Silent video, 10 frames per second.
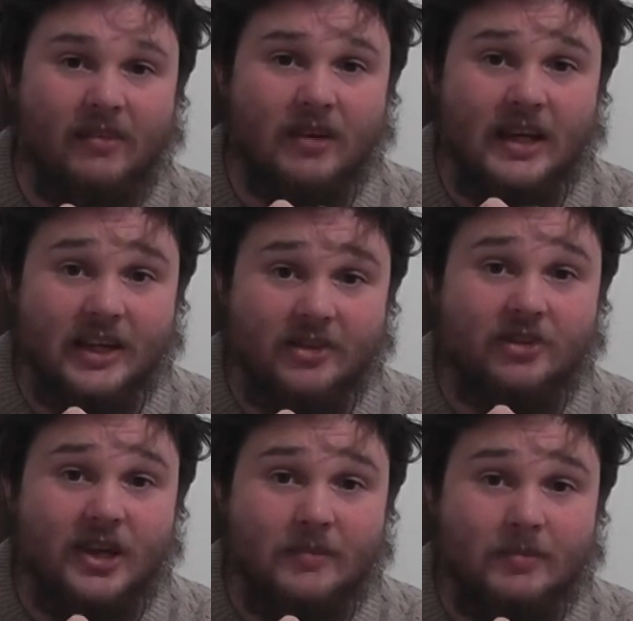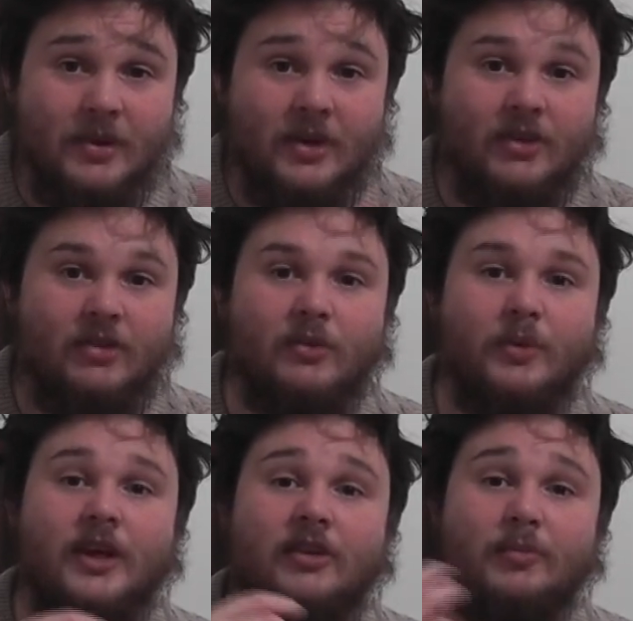really cheap. So
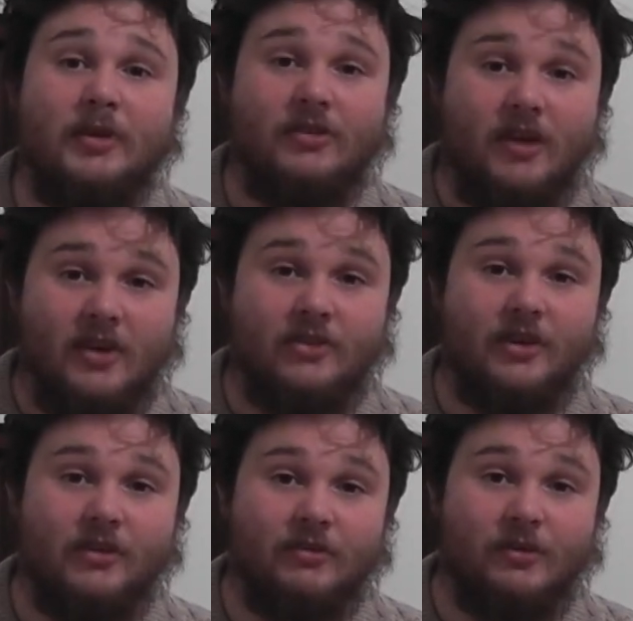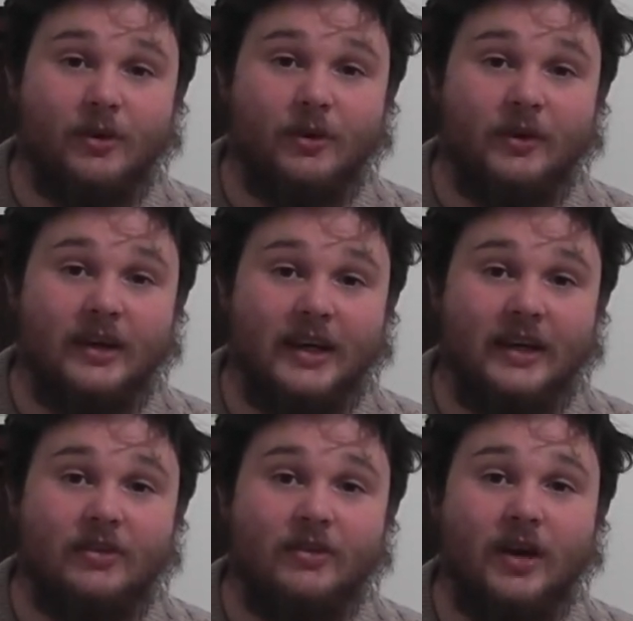what you need to be searching for
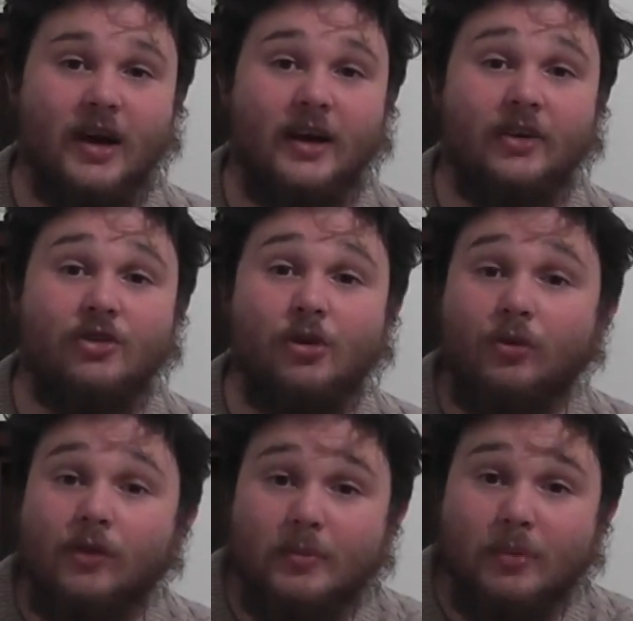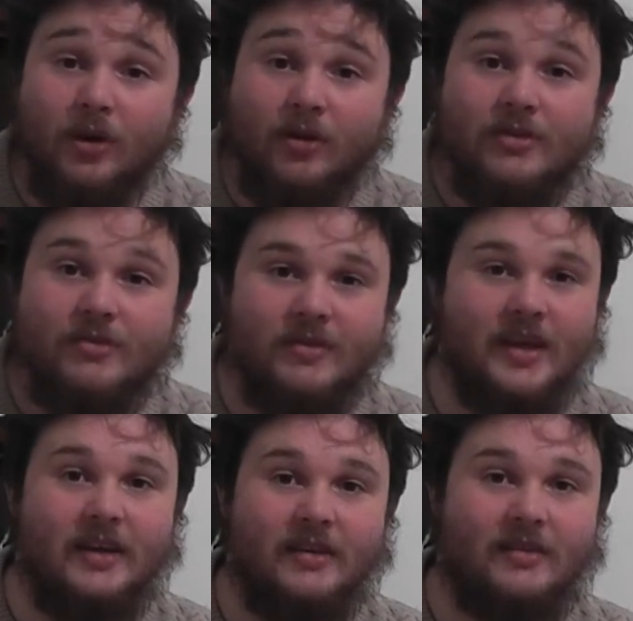is jewellery box
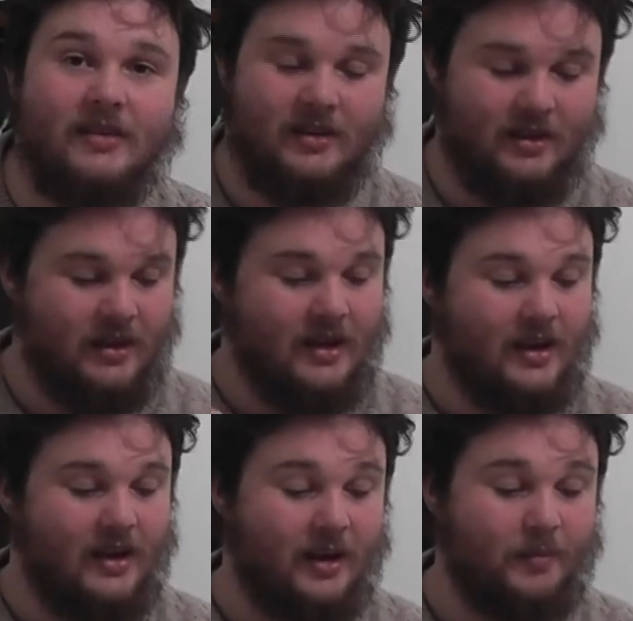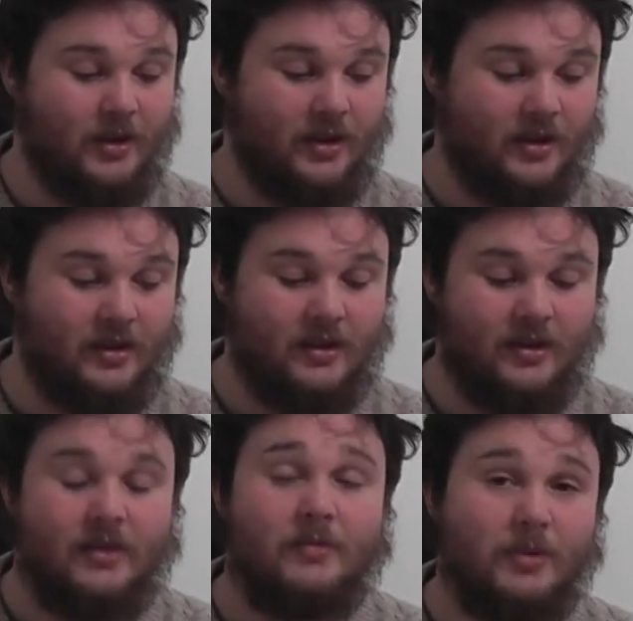feet. And I'm going to
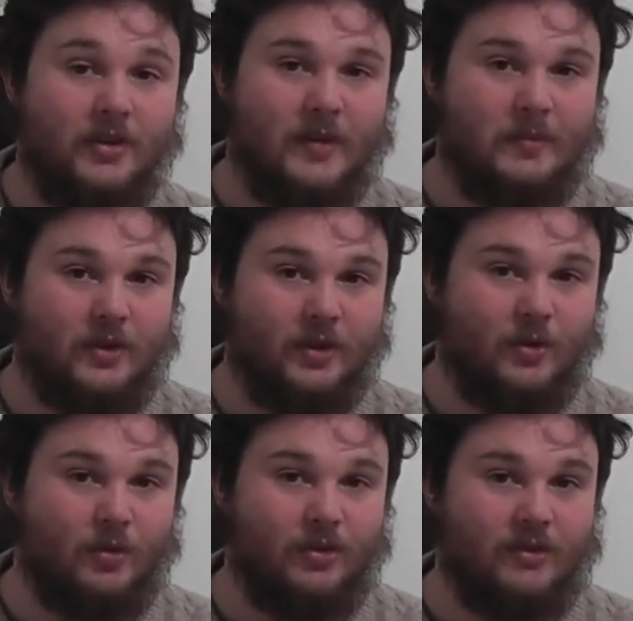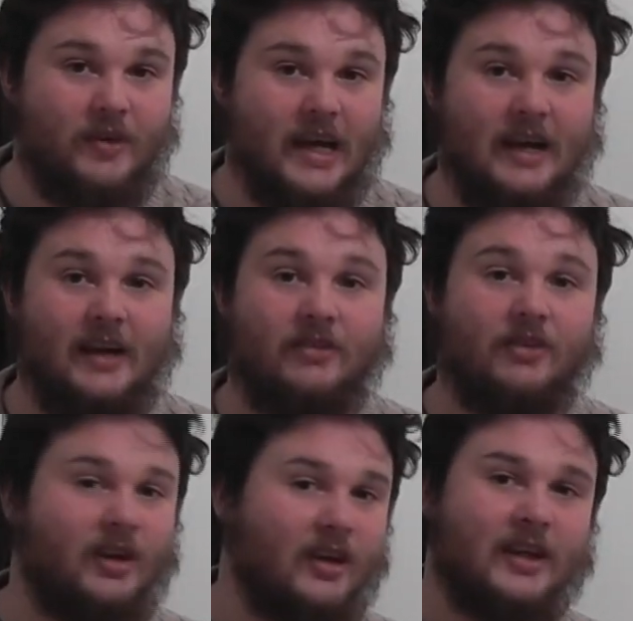put them on the corners of here, and it's
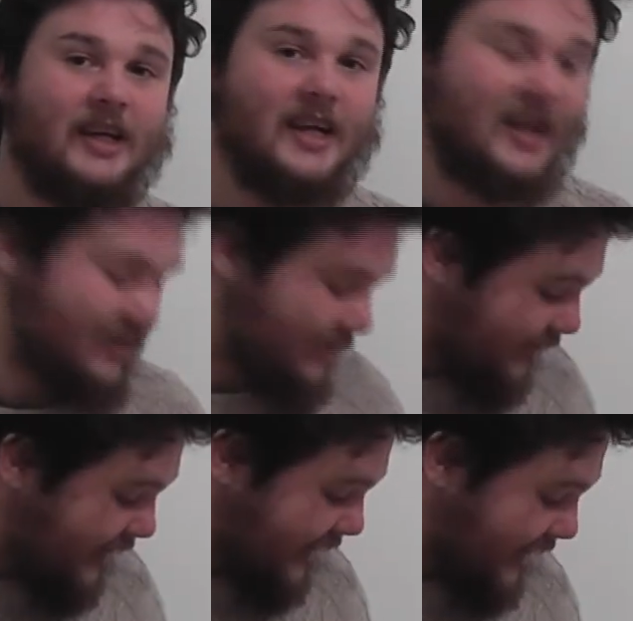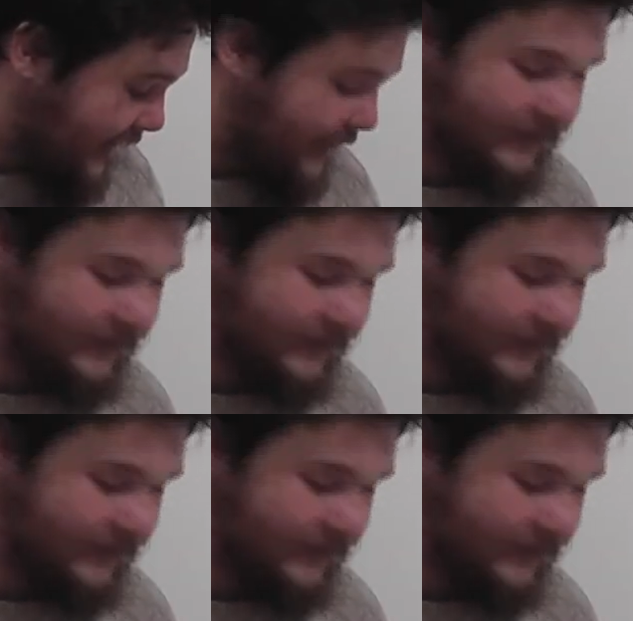going to kick it into high gear.